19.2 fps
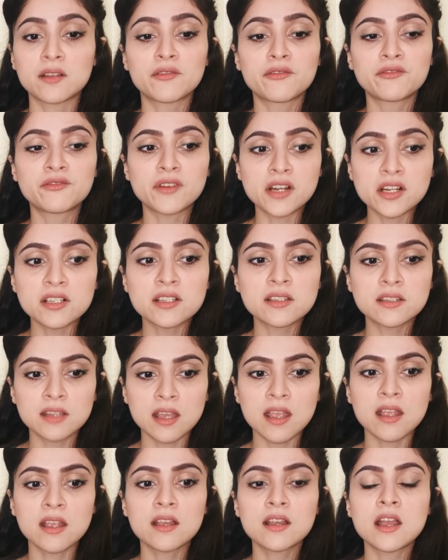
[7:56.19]
The first
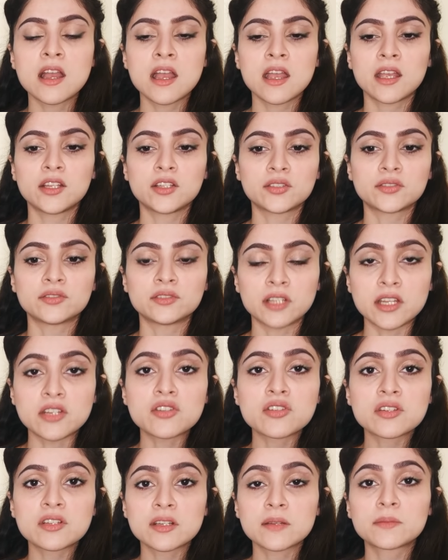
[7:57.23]
thing in your
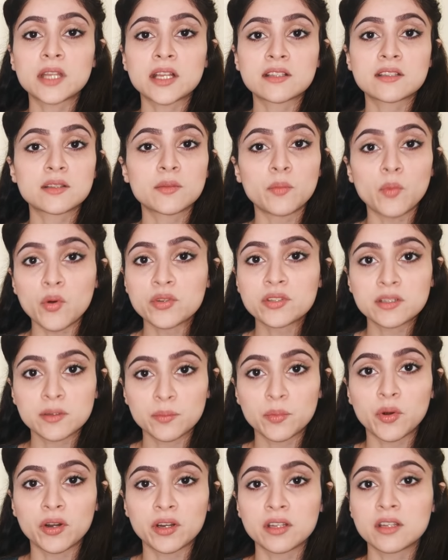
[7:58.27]
relationship that's the most
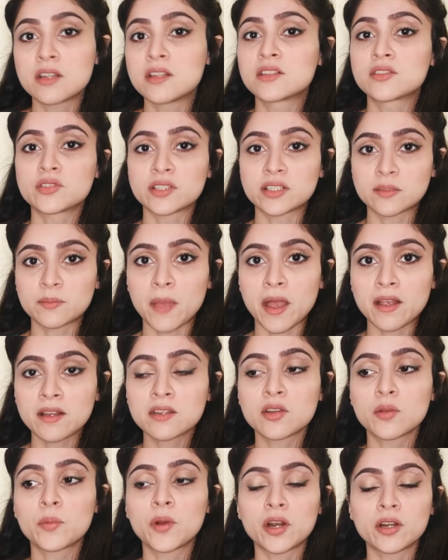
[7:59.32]
important is
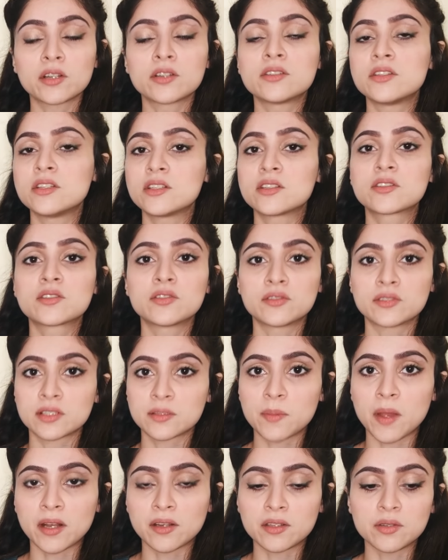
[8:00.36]
respect. Your partner needs to
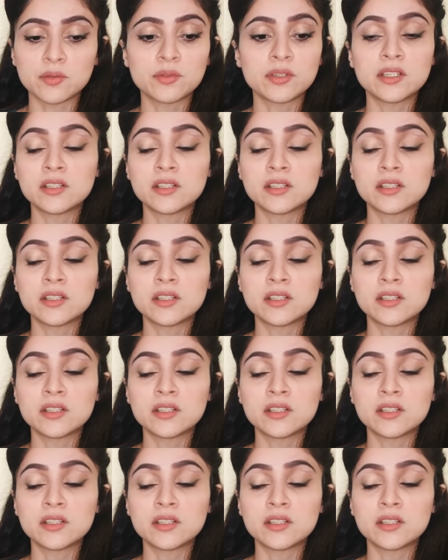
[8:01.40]
respect you.